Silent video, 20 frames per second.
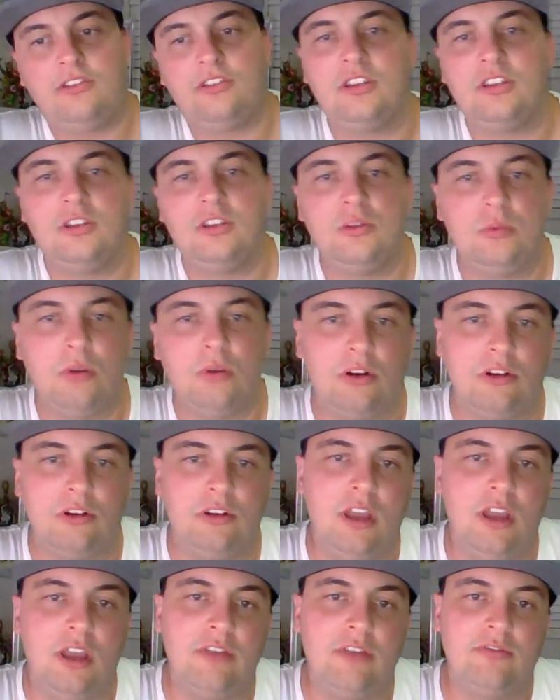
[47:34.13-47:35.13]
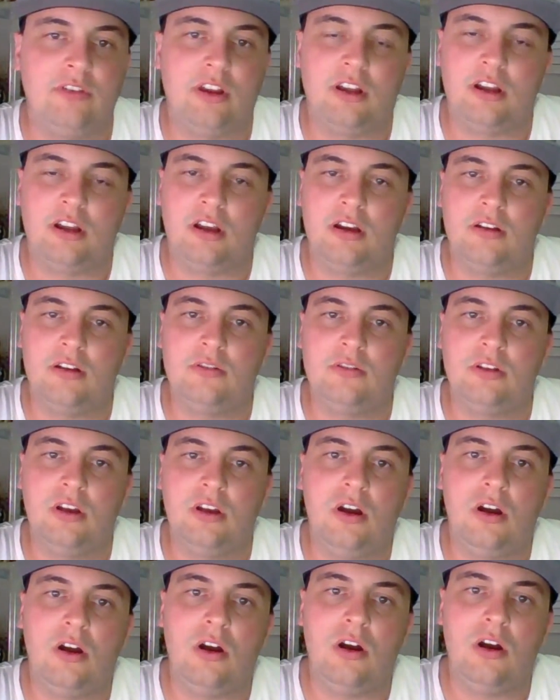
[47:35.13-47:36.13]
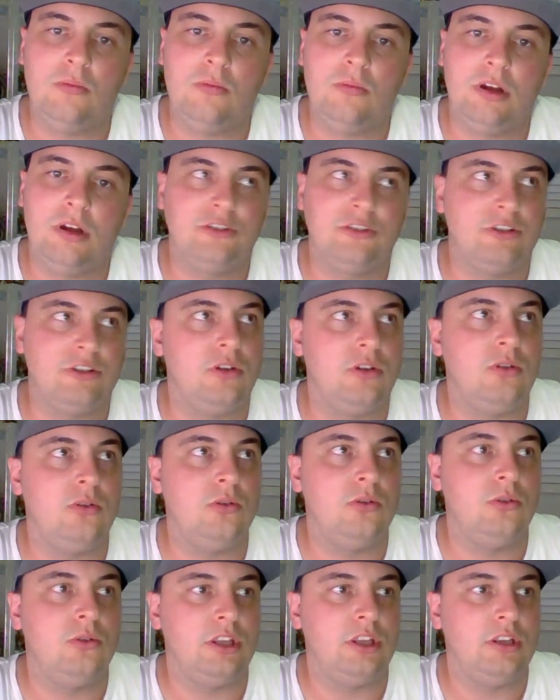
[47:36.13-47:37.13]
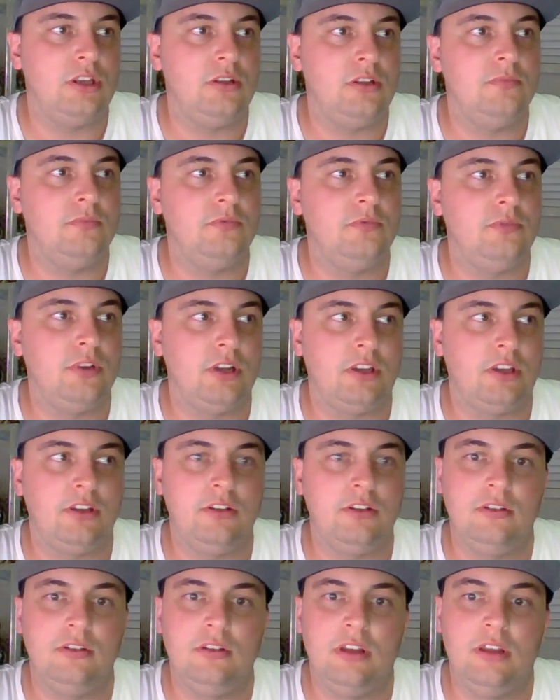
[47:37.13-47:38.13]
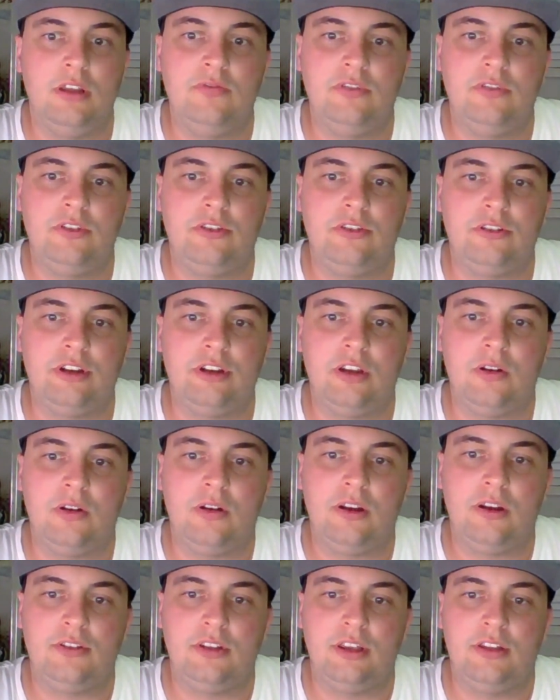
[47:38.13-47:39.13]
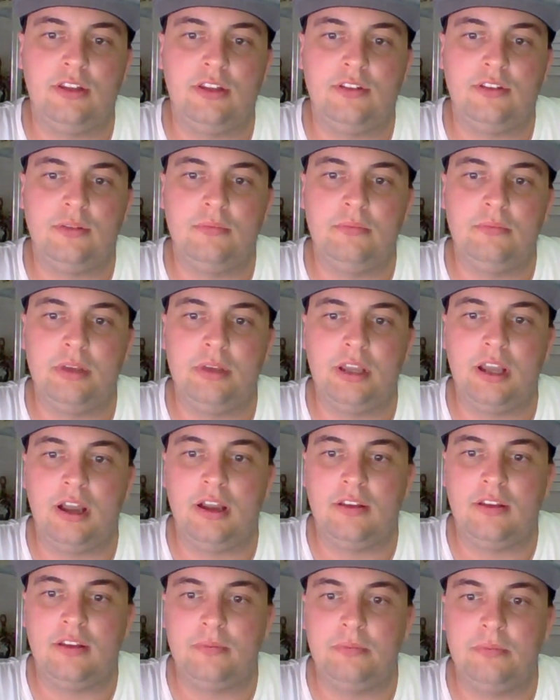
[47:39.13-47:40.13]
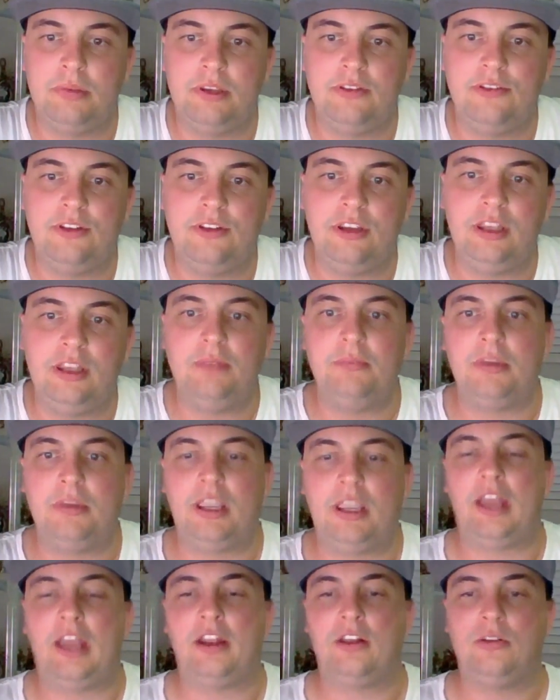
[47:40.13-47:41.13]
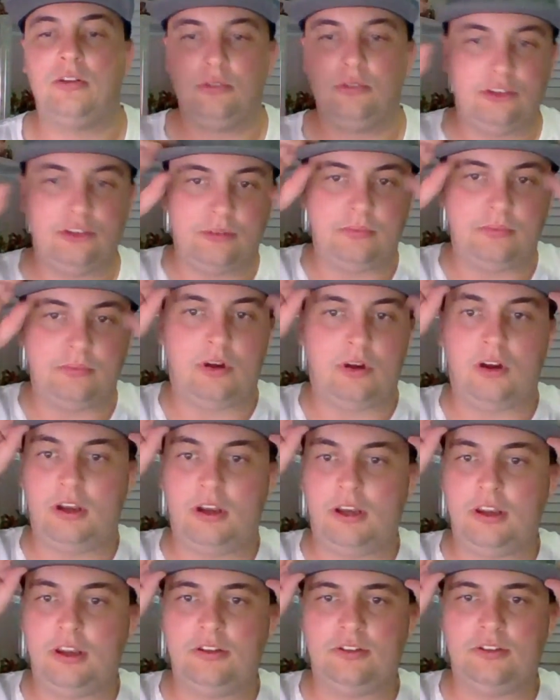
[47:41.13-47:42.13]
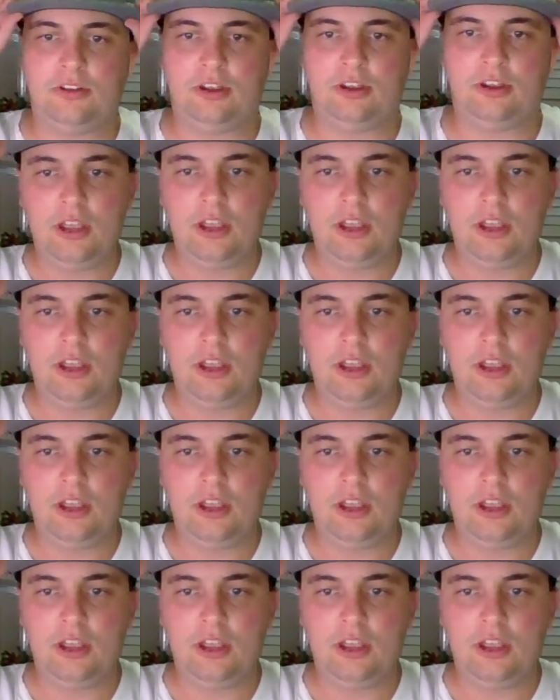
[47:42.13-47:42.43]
you have like a whole bunch of Horde fucking infantry guys and then some big ass beastie mechanical shit behind it to